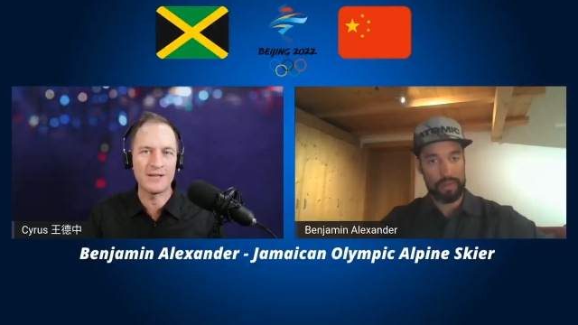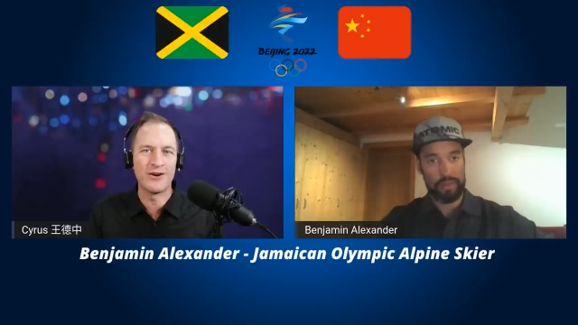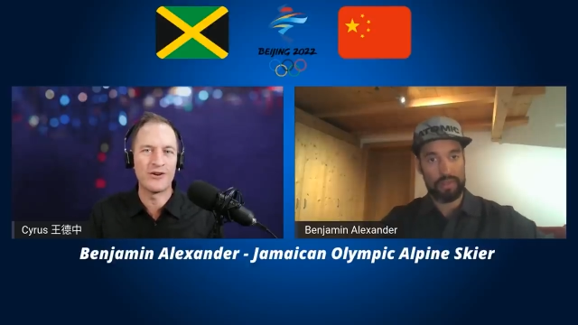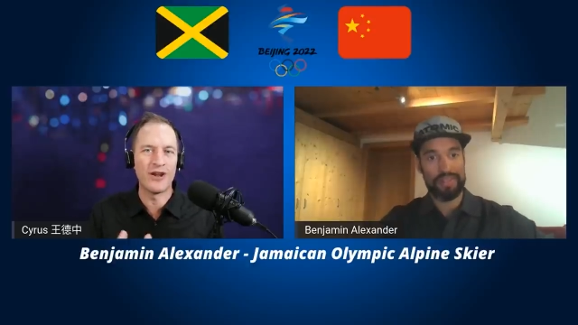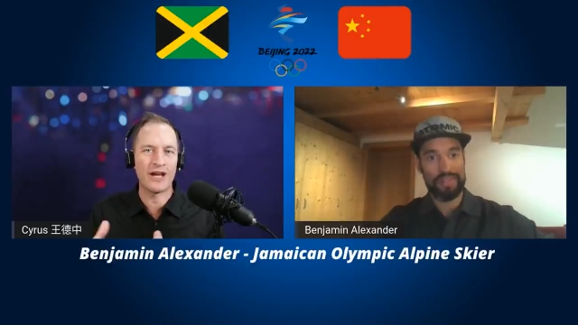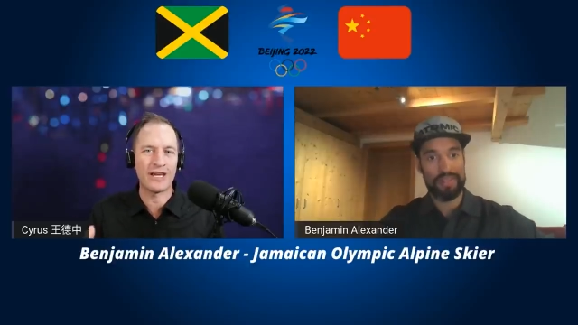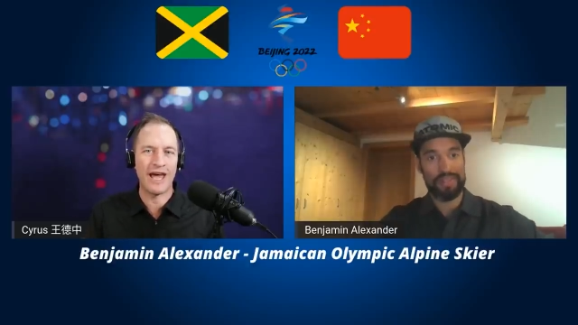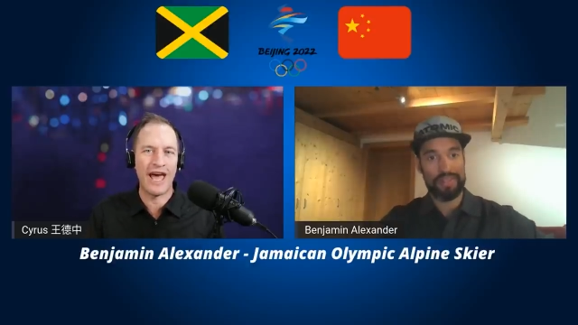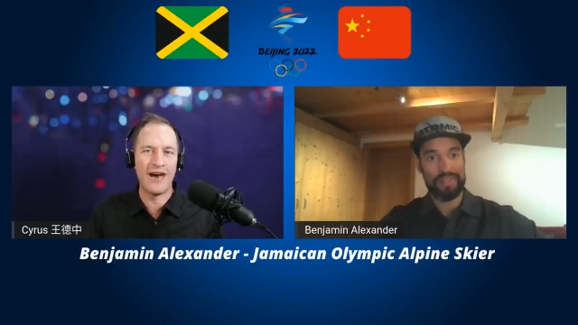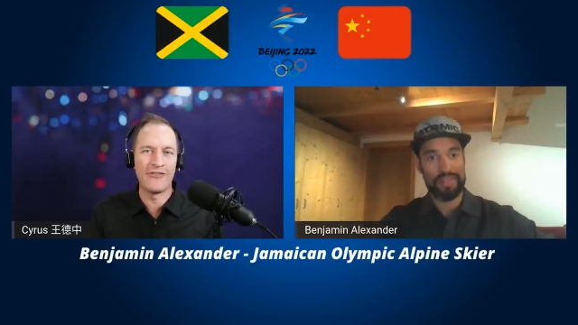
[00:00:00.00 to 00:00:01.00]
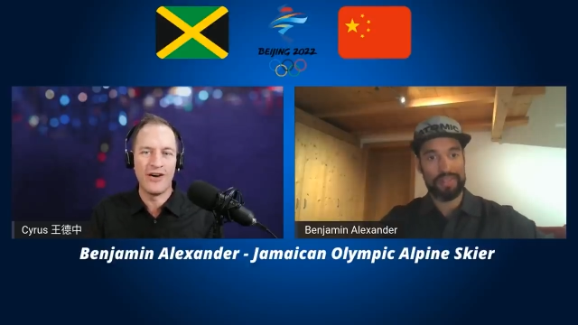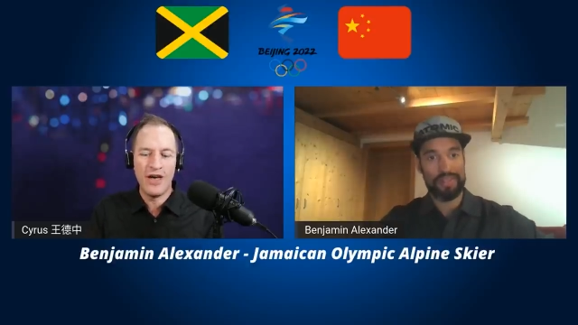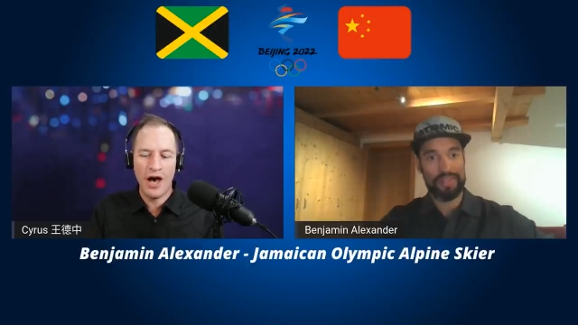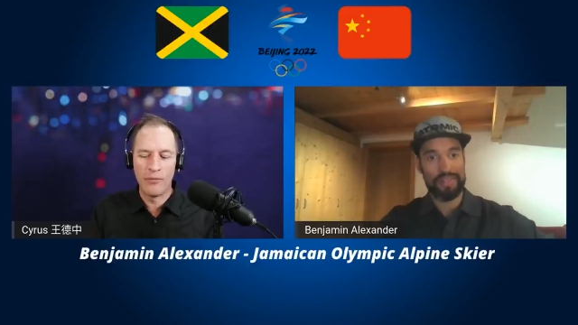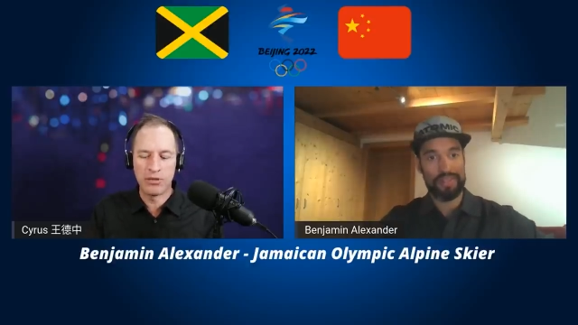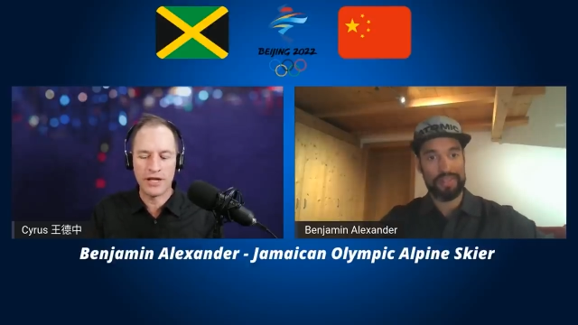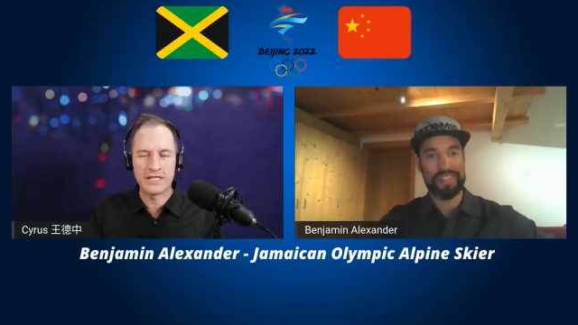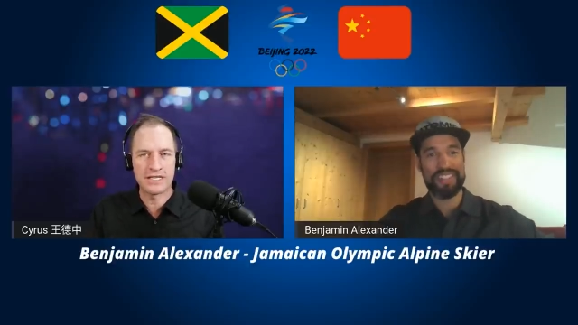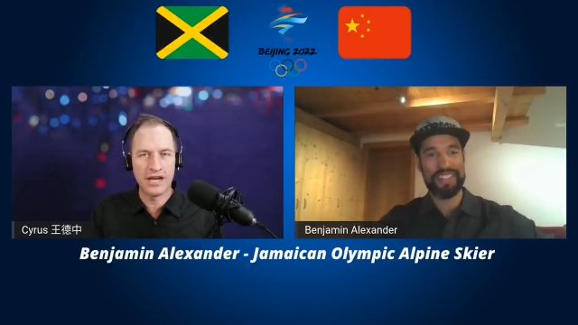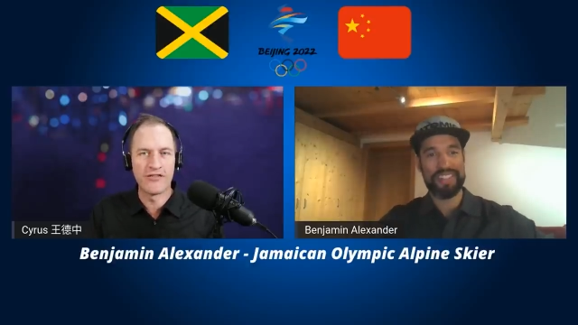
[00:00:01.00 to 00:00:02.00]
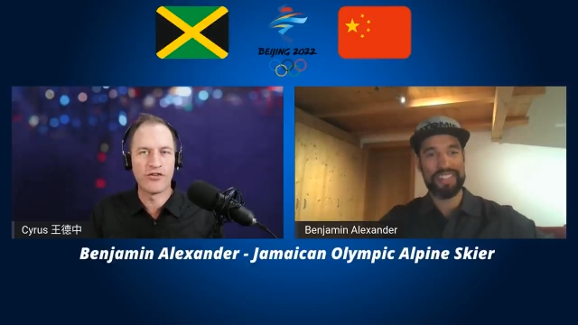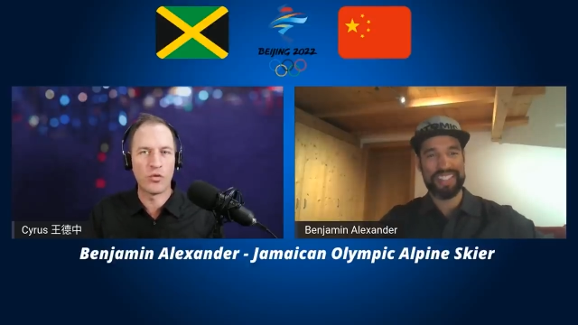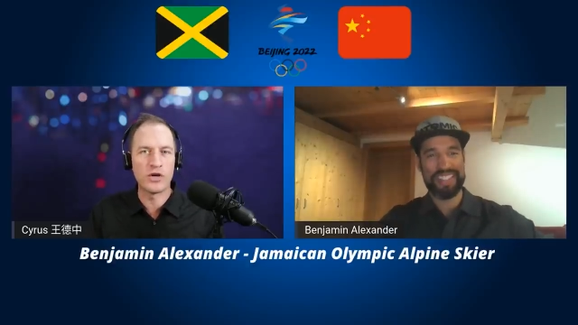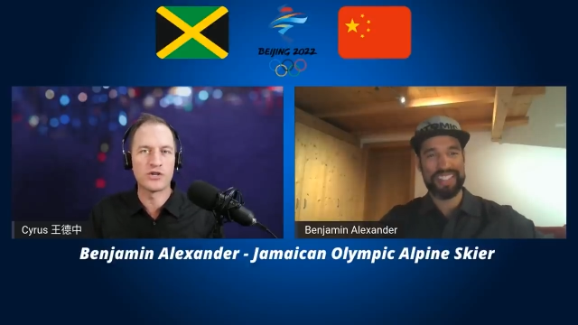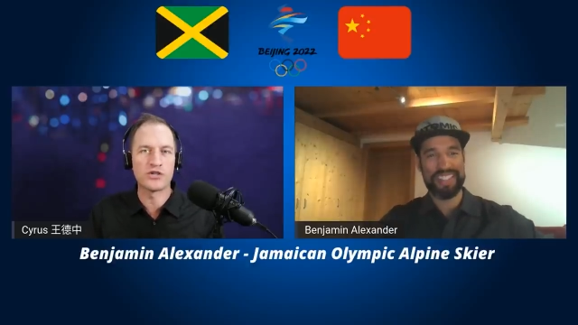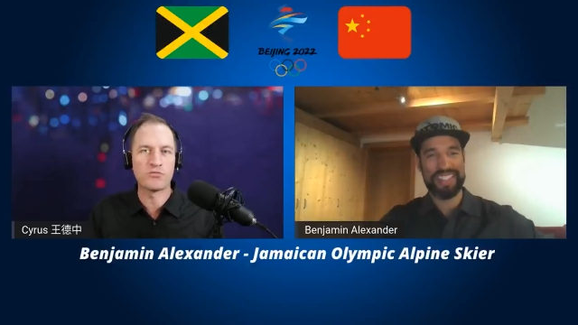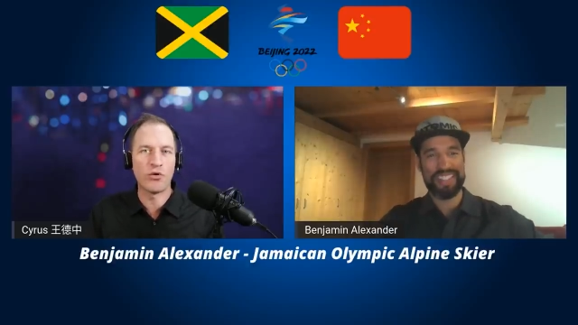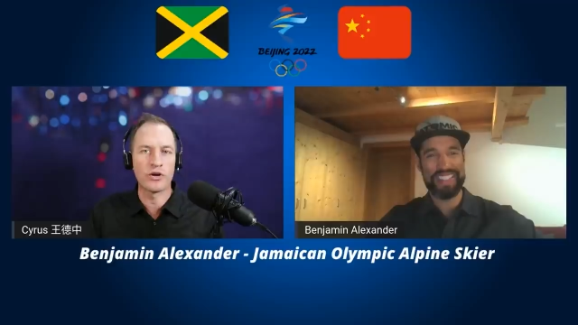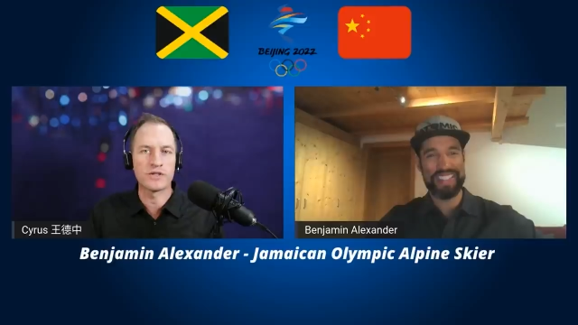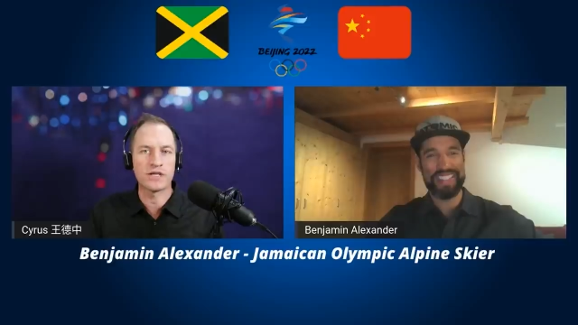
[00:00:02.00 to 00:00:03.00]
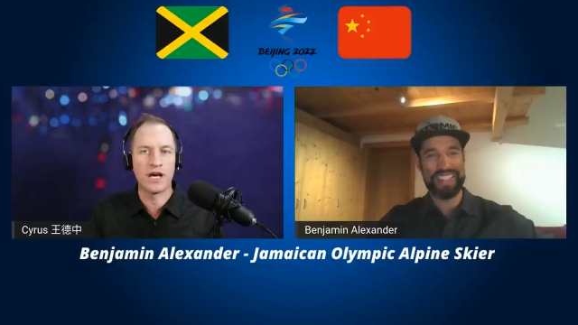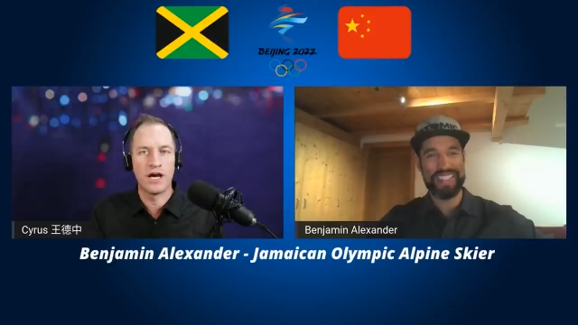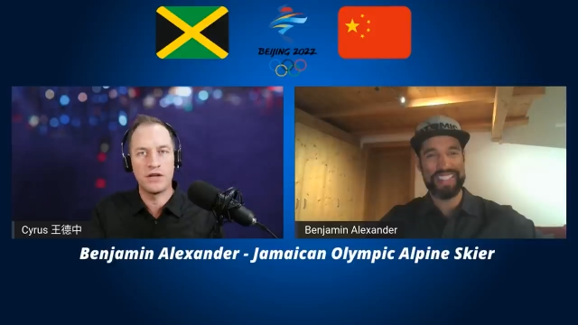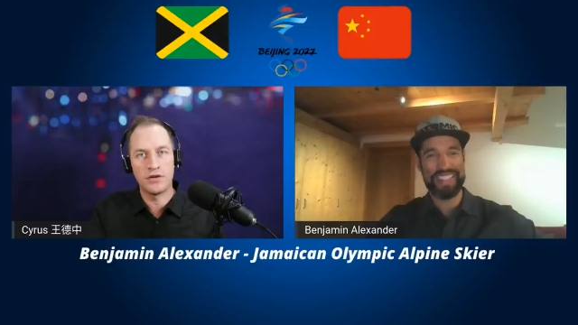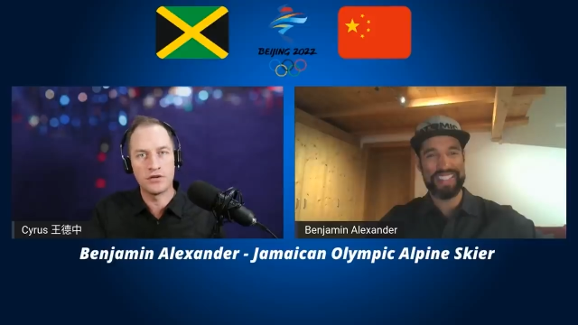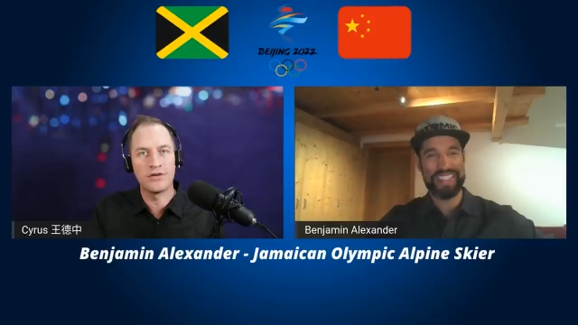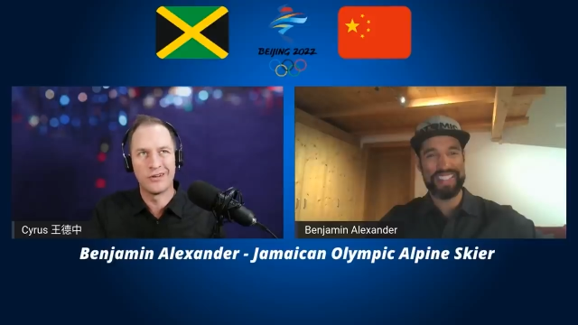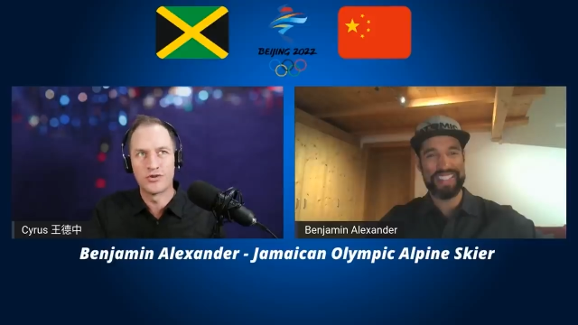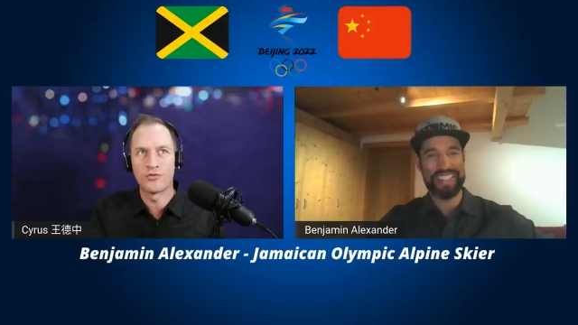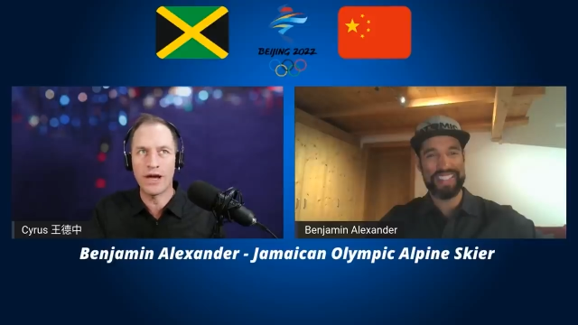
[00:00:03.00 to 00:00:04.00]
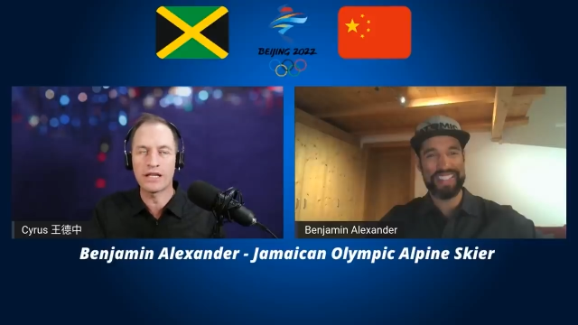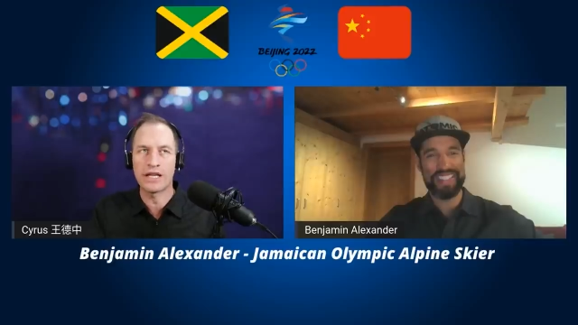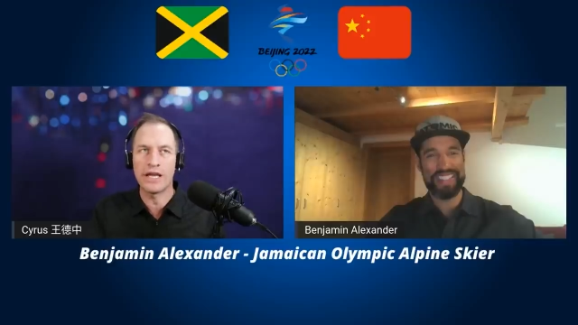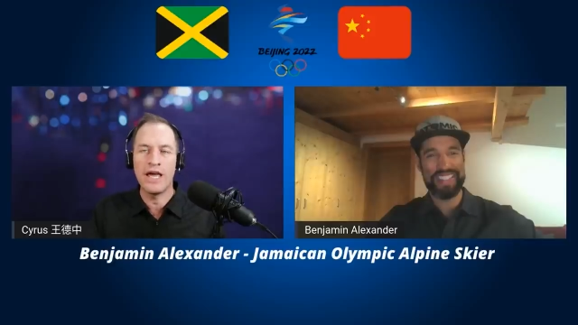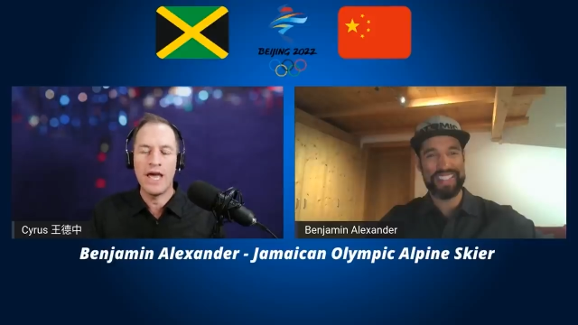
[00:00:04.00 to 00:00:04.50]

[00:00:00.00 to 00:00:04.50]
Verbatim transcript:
Speaker 1: You know, you're not going to have a place there for winter sports, you know, directly.